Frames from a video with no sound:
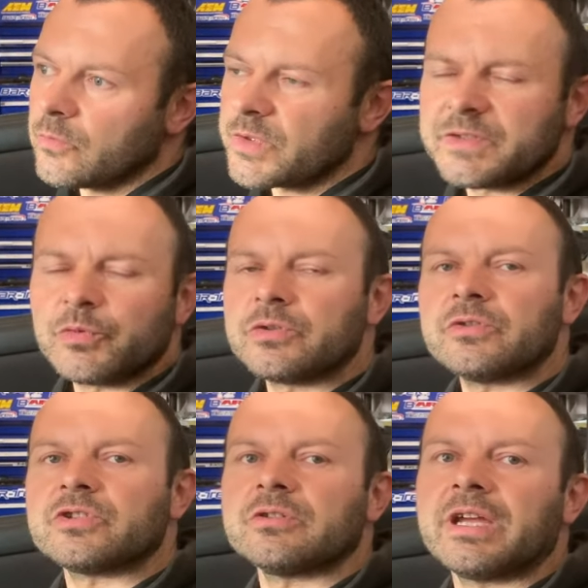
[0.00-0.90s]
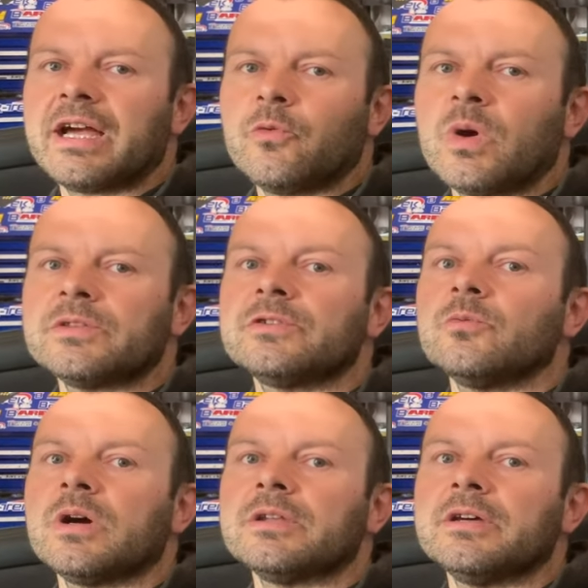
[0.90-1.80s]
-one. What's the production car
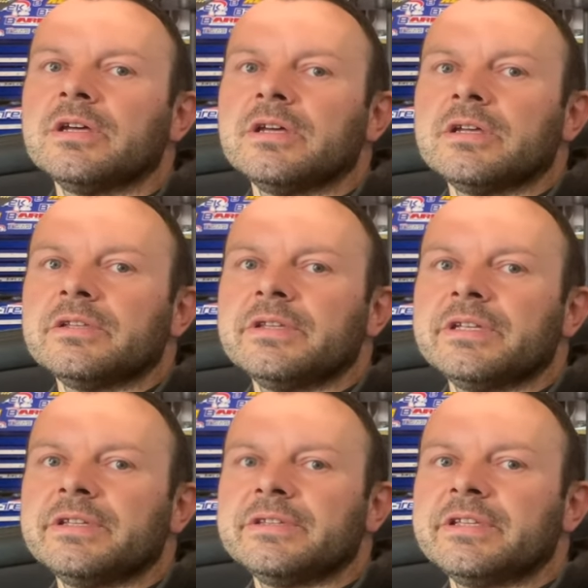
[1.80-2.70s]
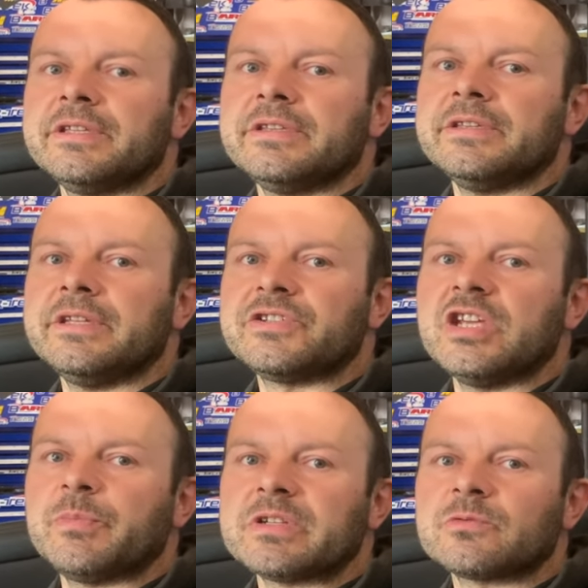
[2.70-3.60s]
one-to-one? -one? the the, the, oh, the, the
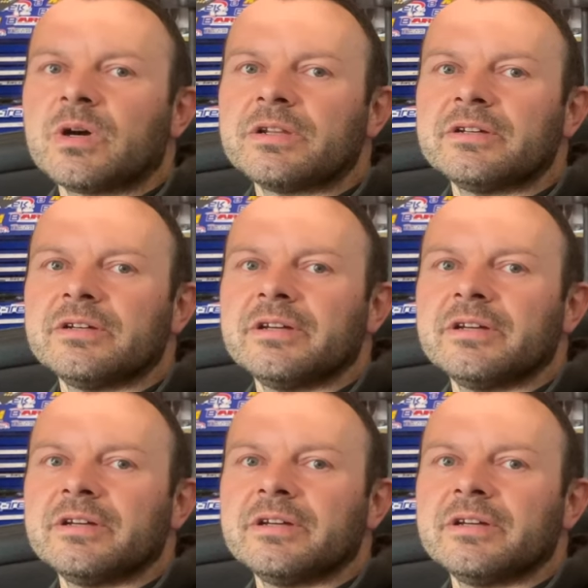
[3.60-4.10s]
cheapest one.